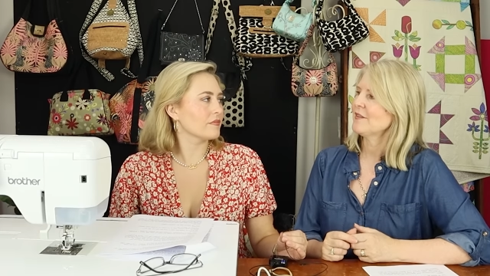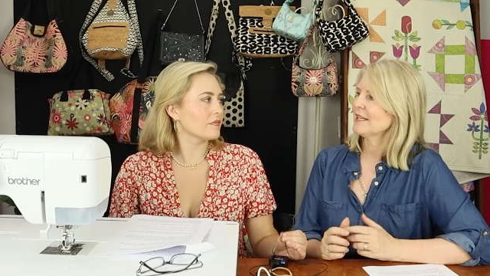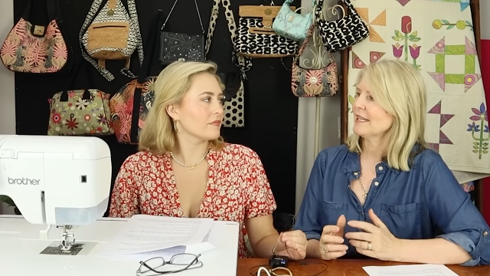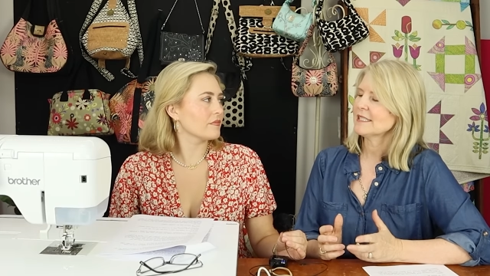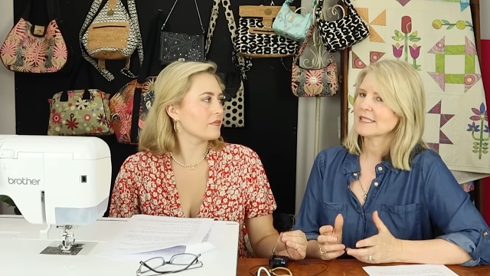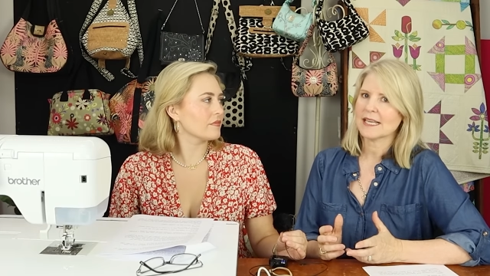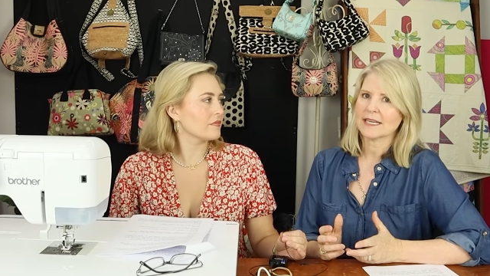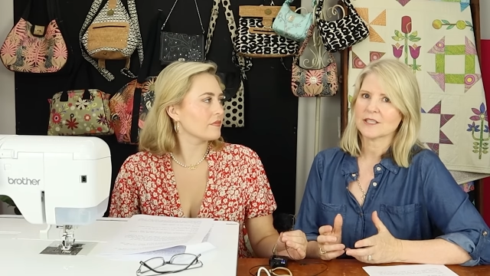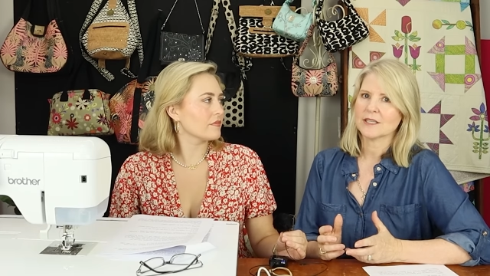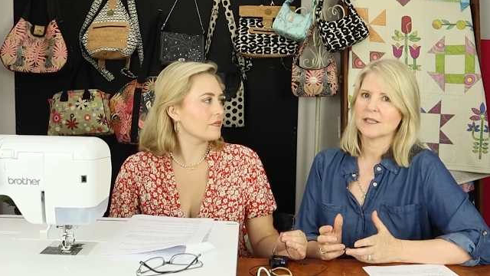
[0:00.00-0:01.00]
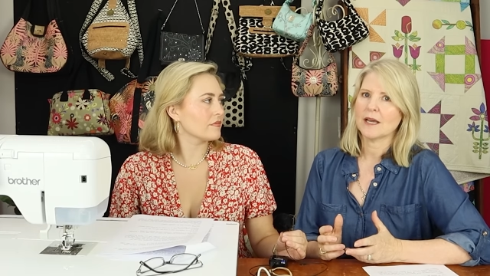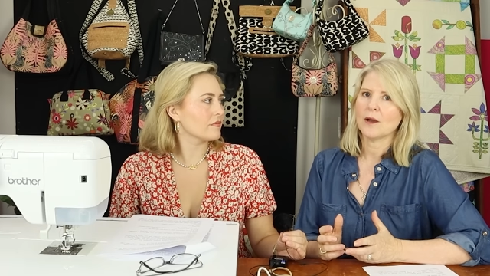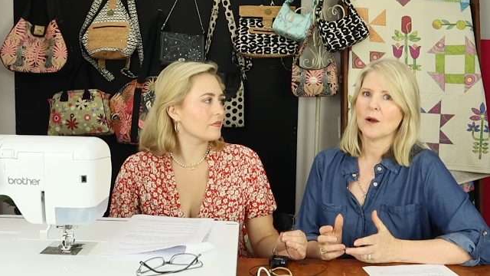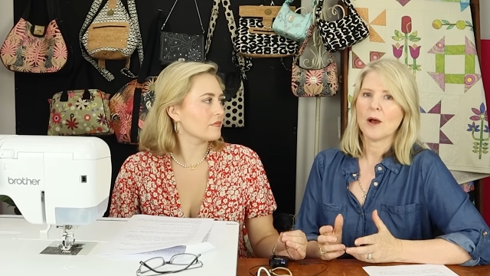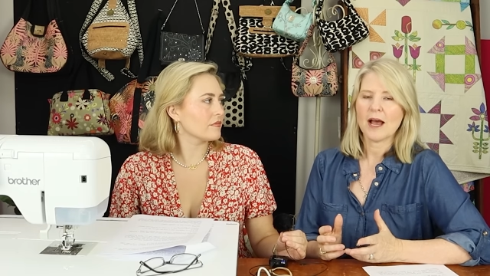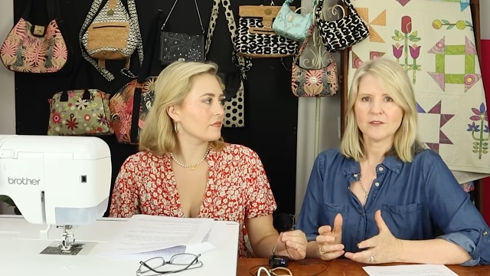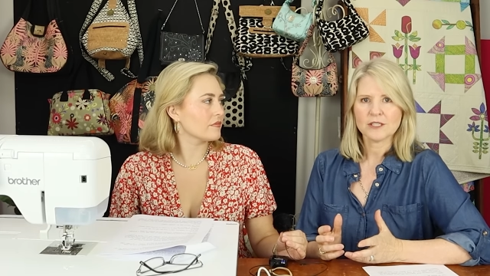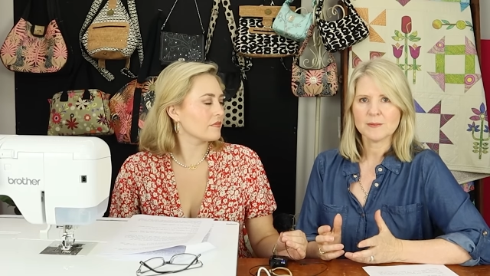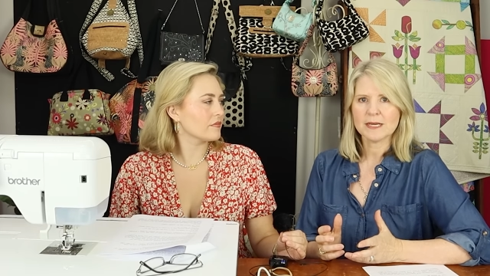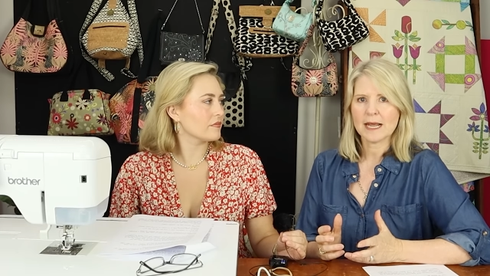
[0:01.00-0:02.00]
Speaker 1: And then each section after
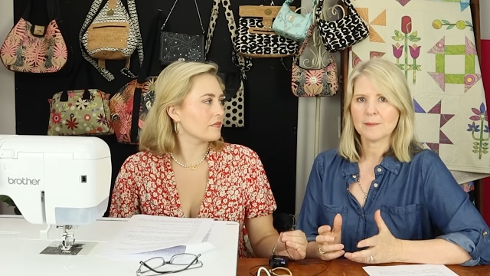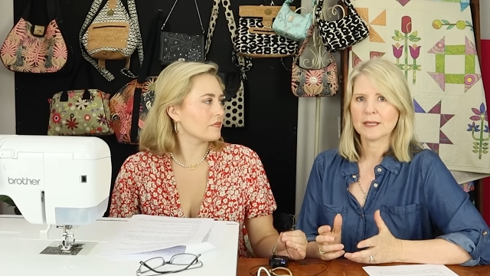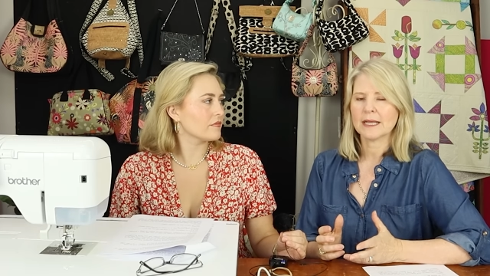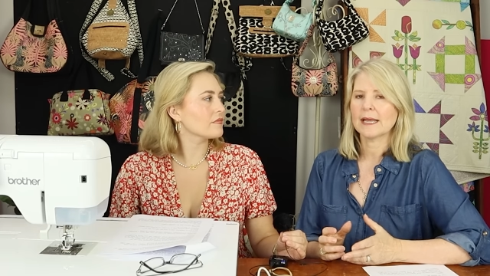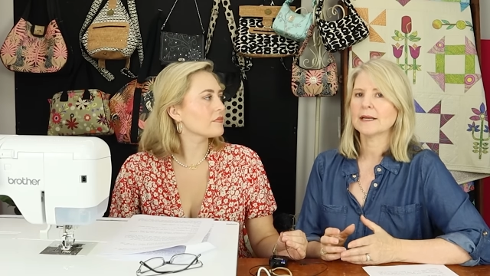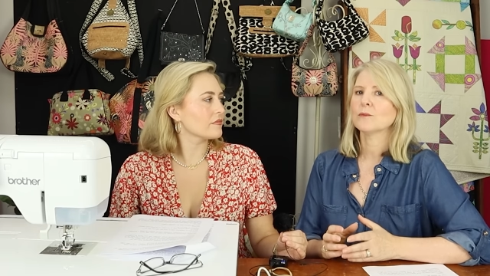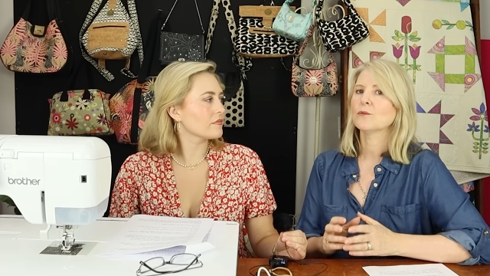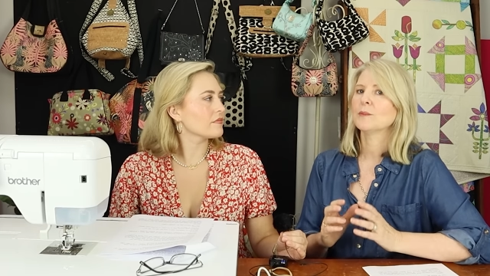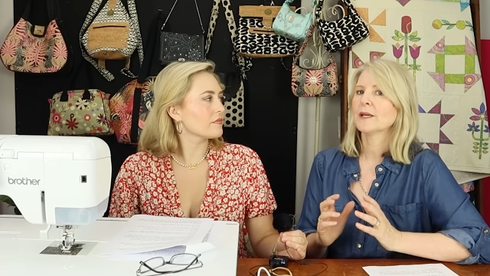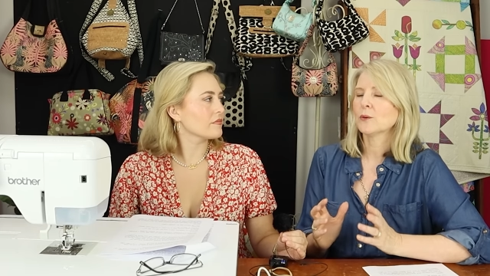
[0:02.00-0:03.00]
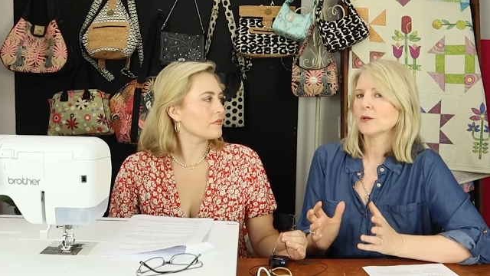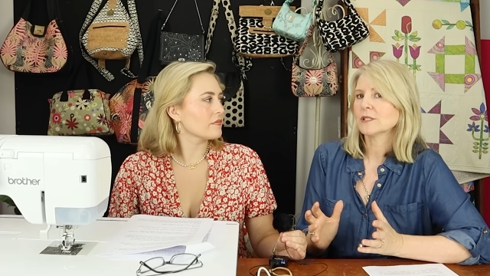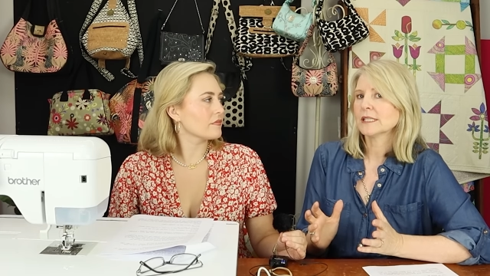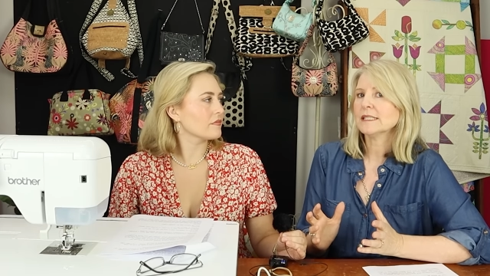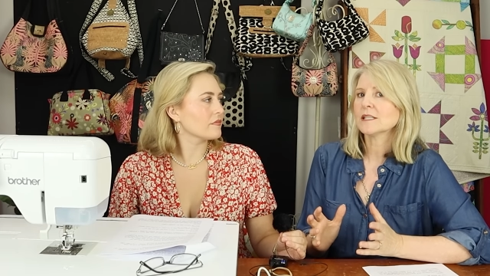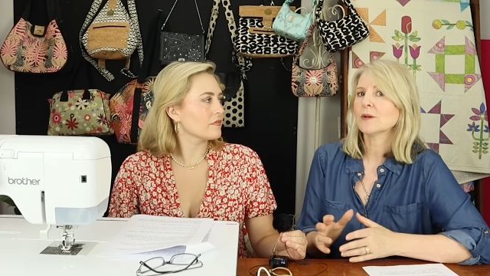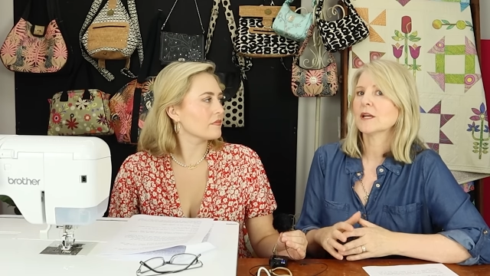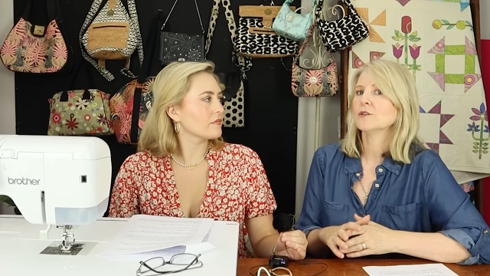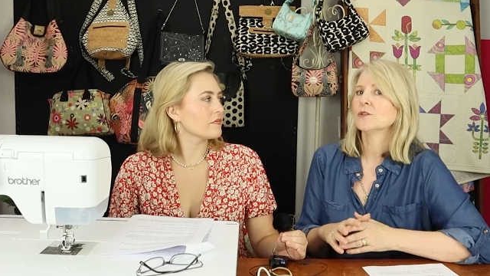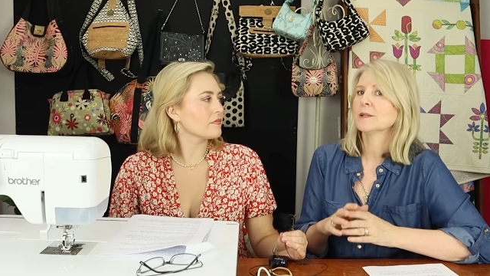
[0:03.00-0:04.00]
it's been appliqued will be quilted. So we're
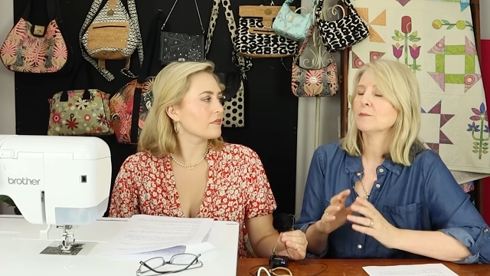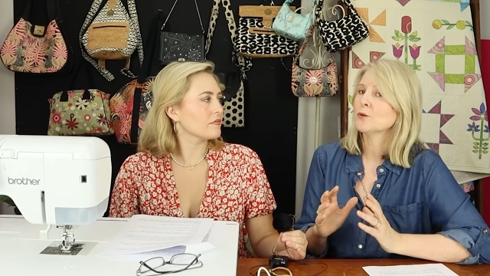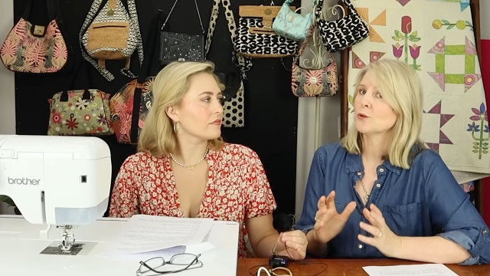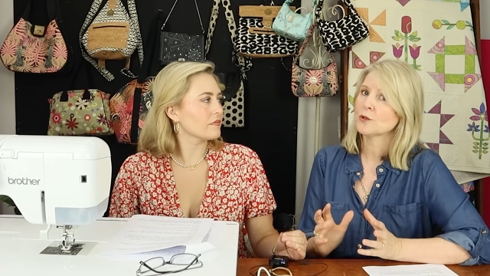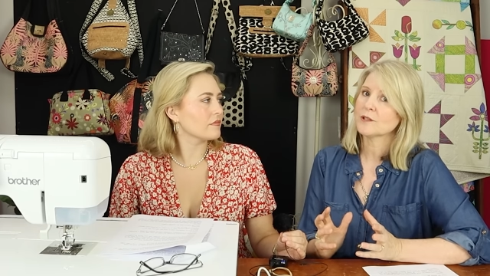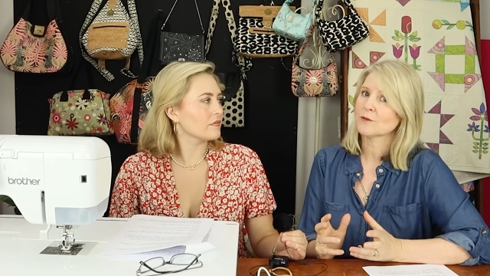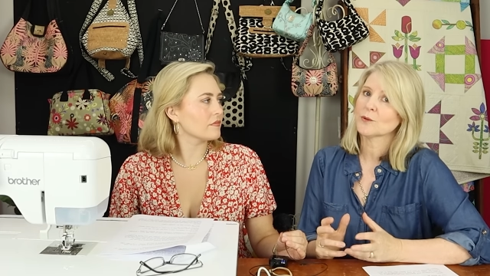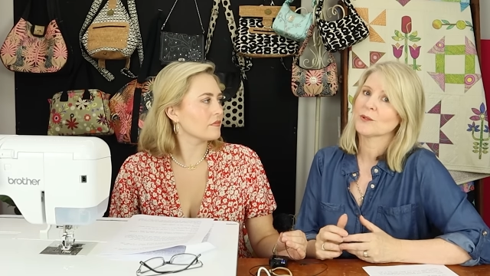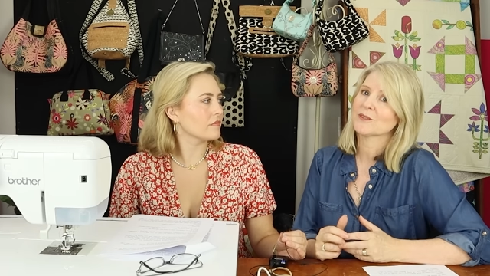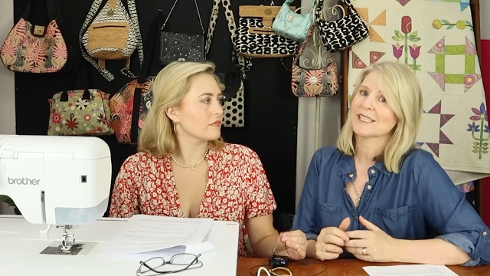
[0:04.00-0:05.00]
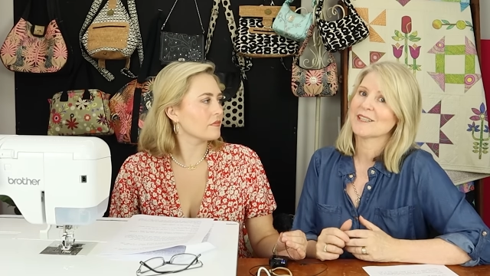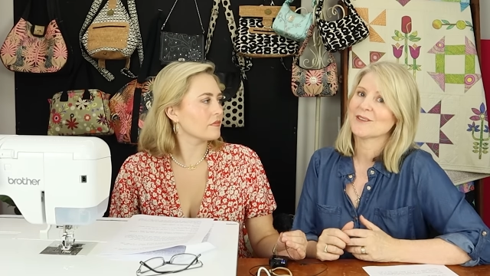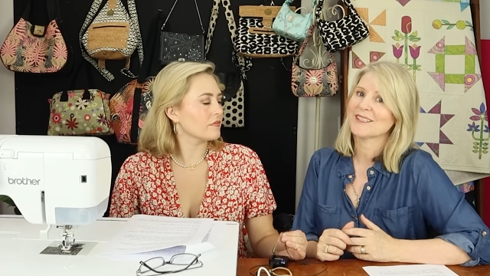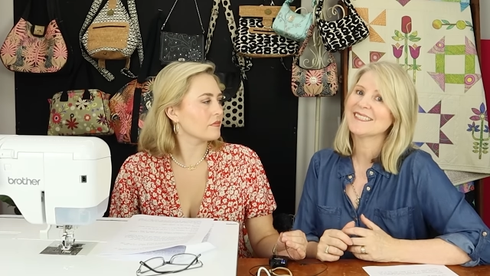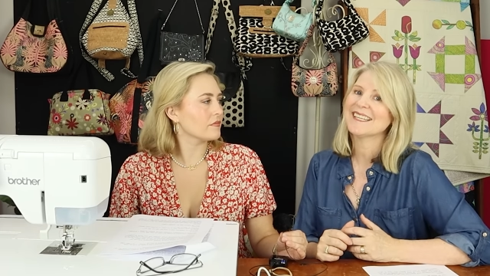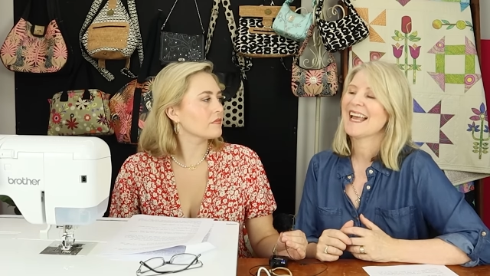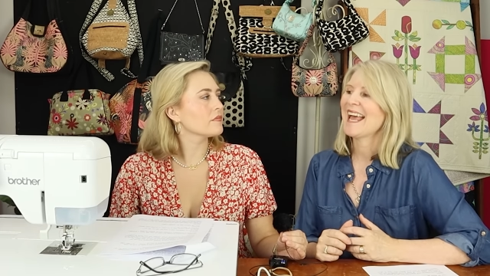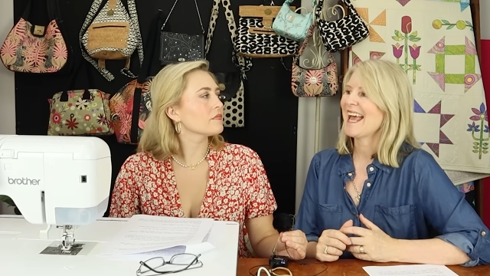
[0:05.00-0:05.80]
going to do some beautiful quilting on it.